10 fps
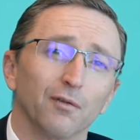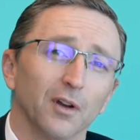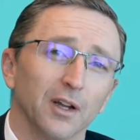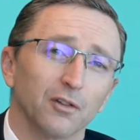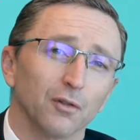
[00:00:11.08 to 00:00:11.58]
for the
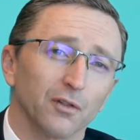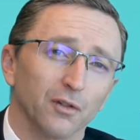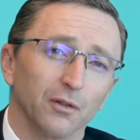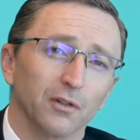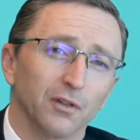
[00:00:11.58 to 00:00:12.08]
financial
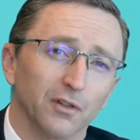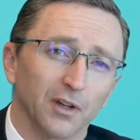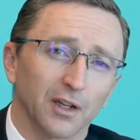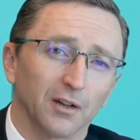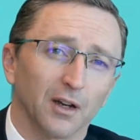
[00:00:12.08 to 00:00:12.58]

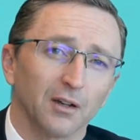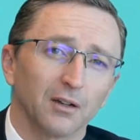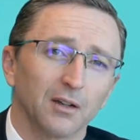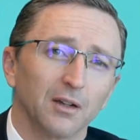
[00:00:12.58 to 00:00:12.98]
services sector,